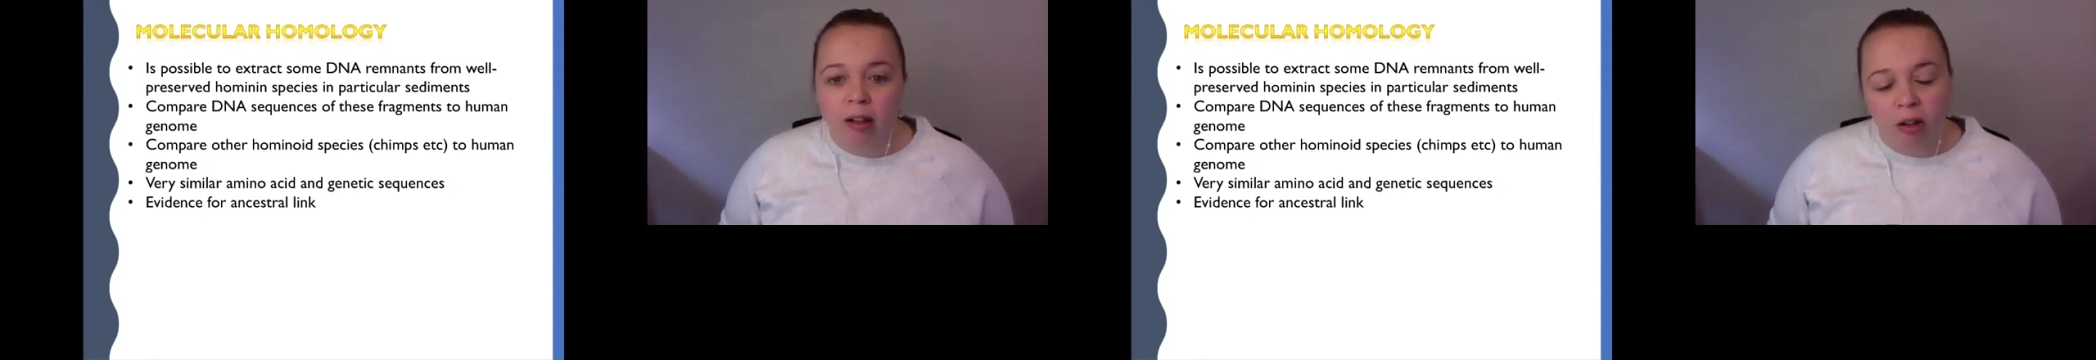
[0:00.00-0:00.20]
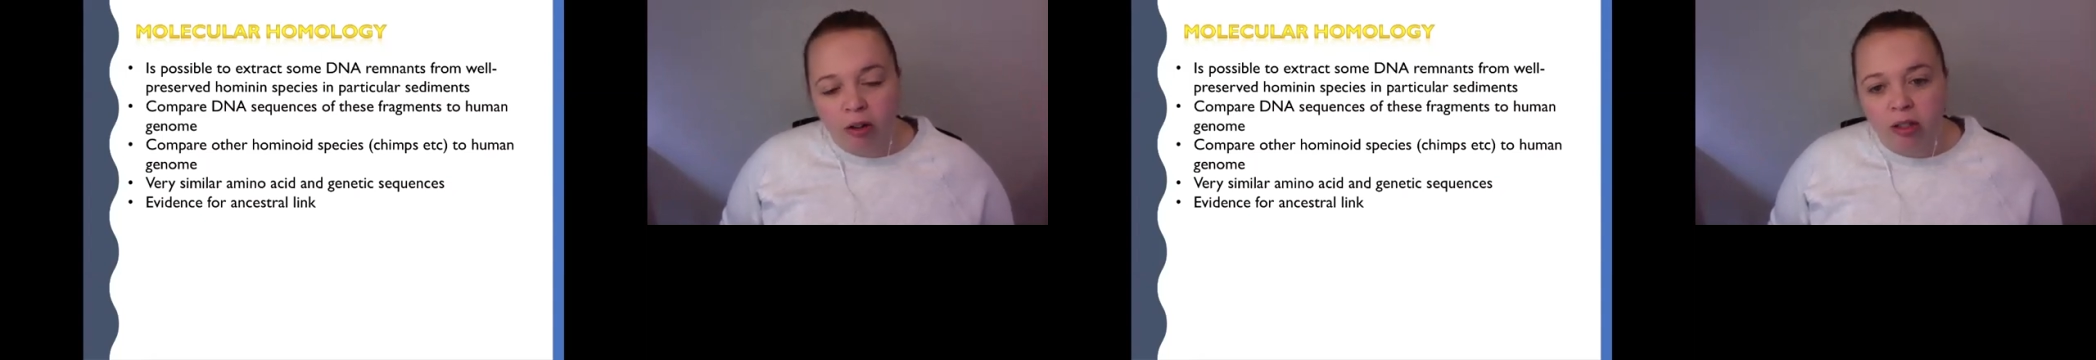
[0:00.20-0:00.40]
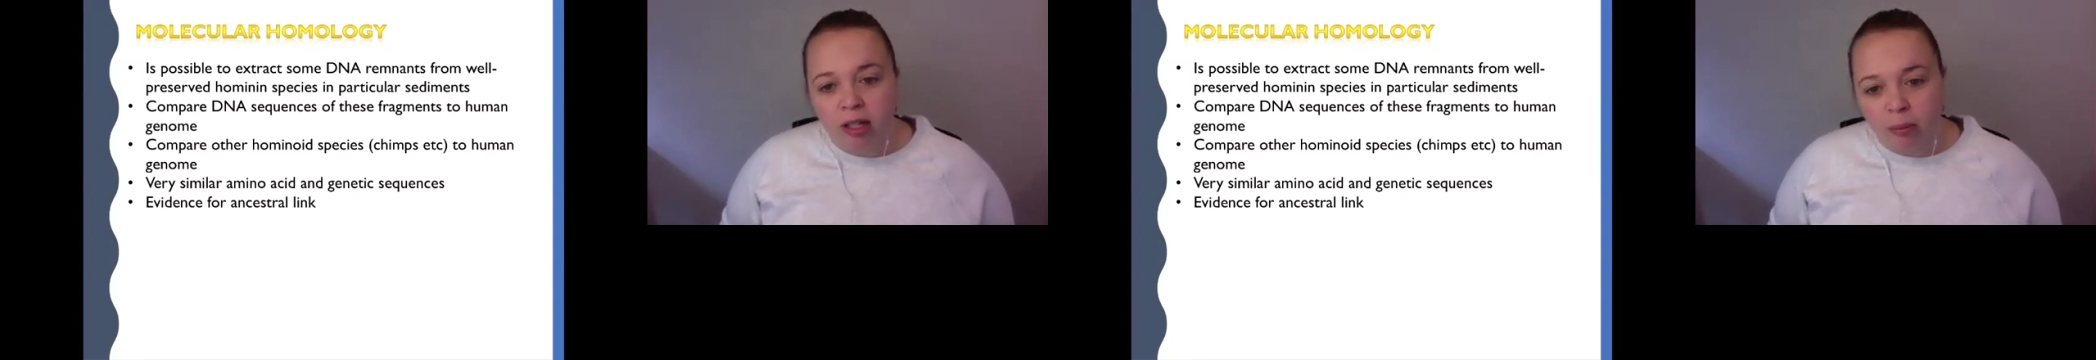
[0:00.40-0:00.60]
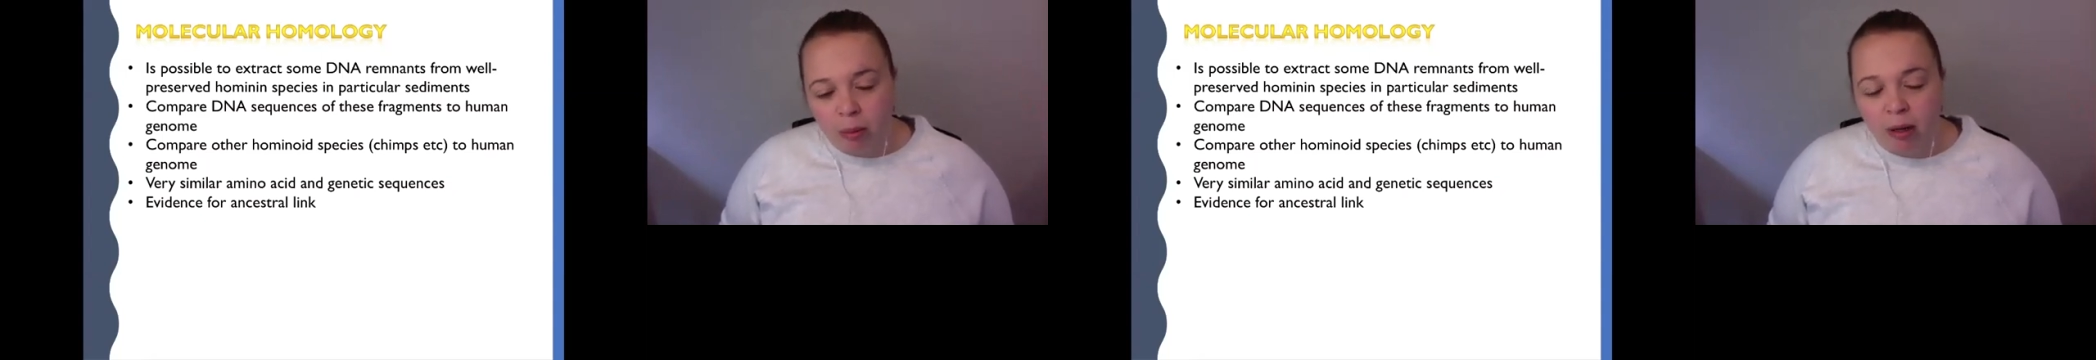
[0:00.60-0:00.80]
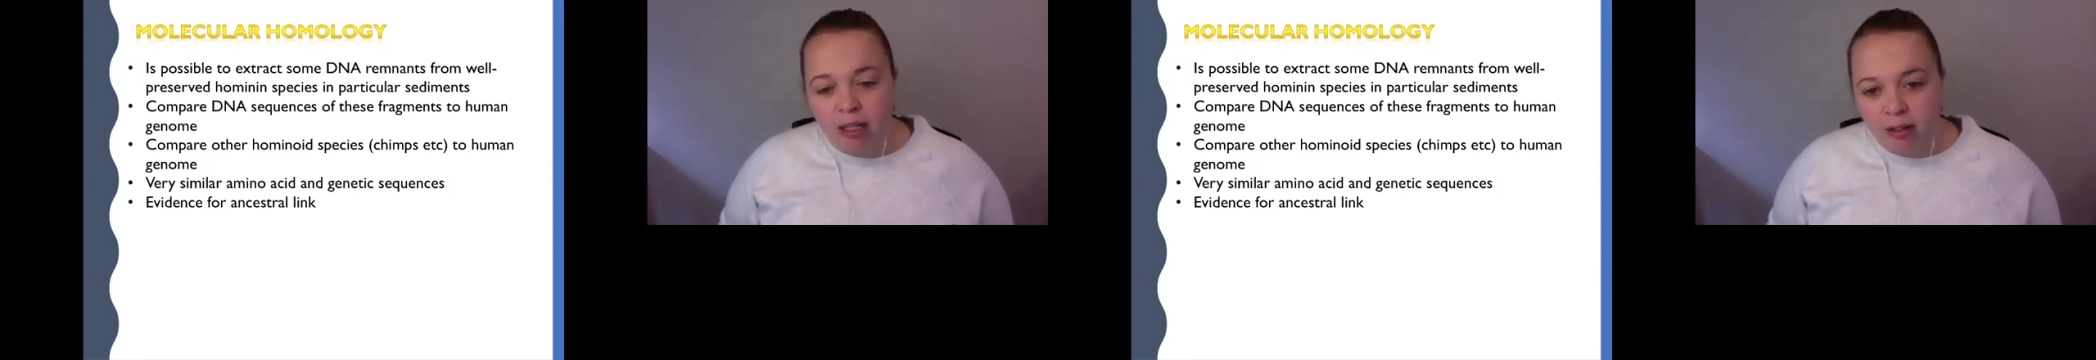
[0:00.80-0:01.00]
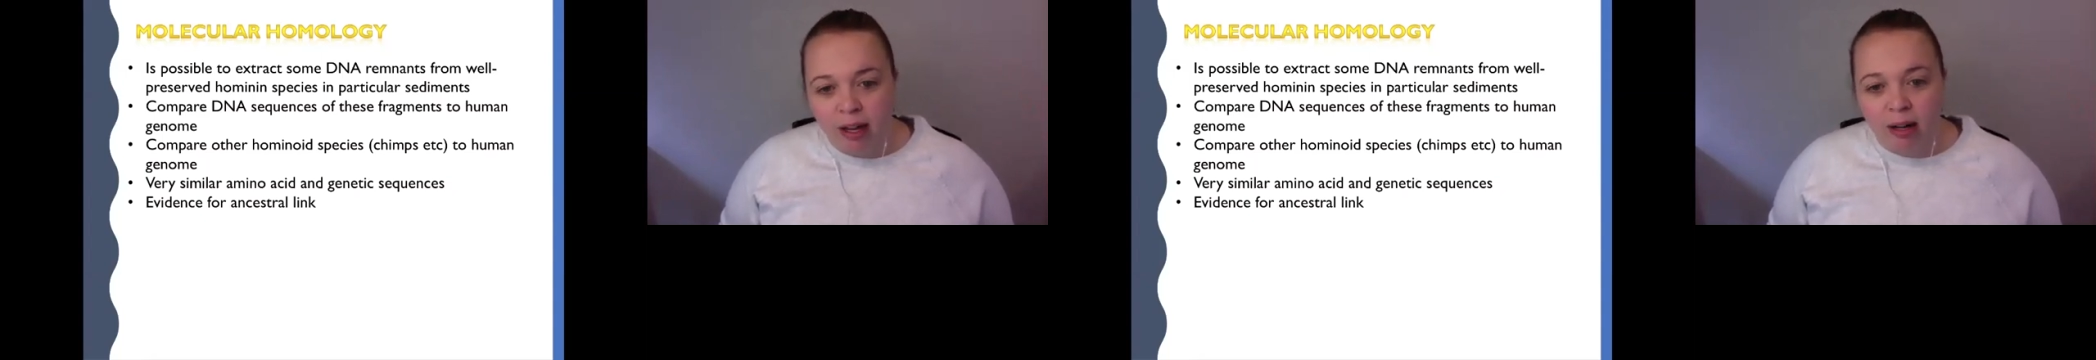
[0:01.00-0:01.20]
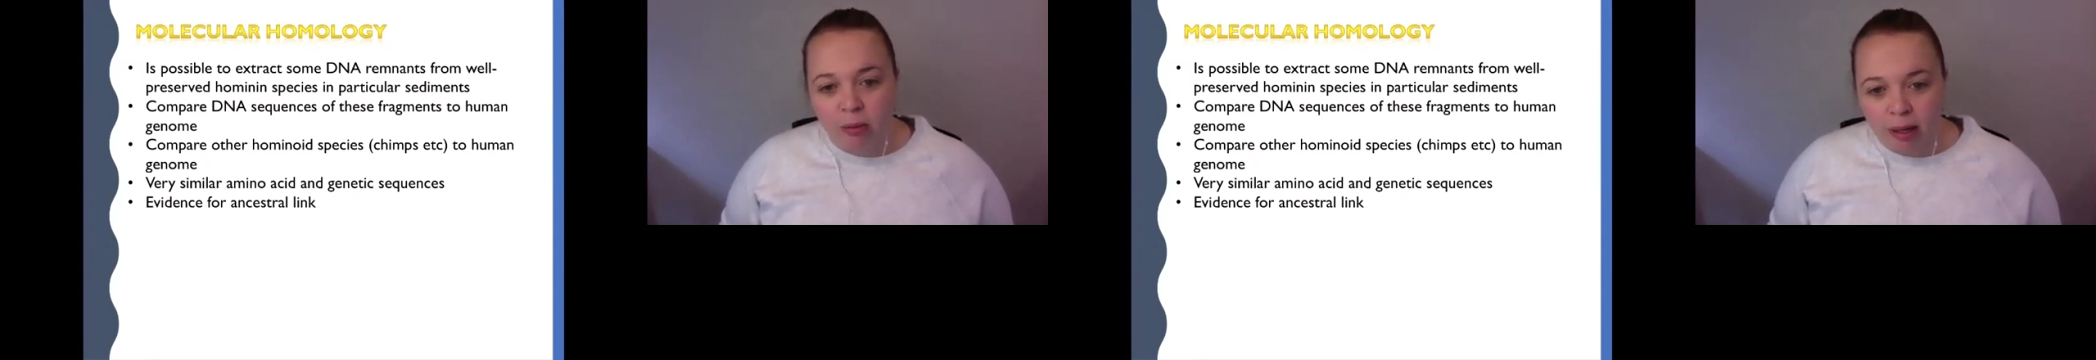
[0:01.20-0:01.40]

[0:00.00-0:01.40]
close and we must have had a